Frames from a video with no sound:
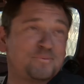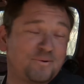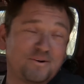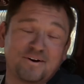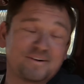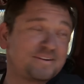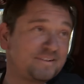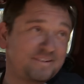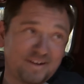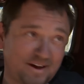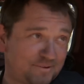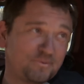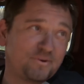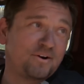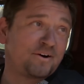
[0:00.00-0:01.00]
would work did
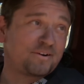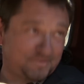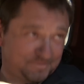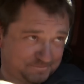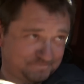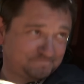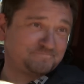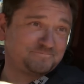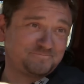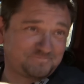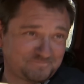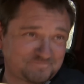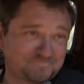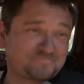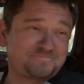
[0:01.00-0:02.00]
not work.
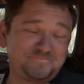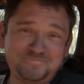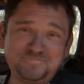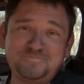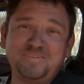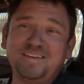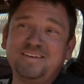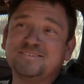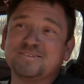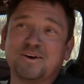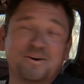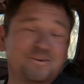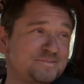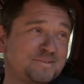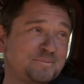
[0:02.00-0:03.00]
That's
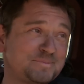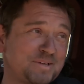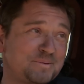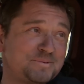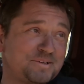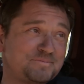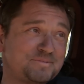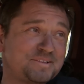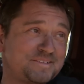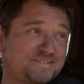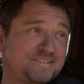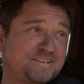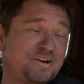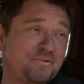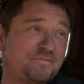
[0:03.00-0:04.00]
so cool. Sometimes you have to
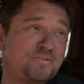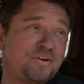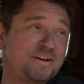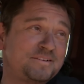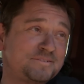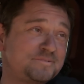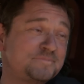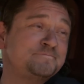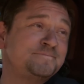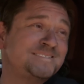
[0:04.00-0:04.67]
listen to your friends.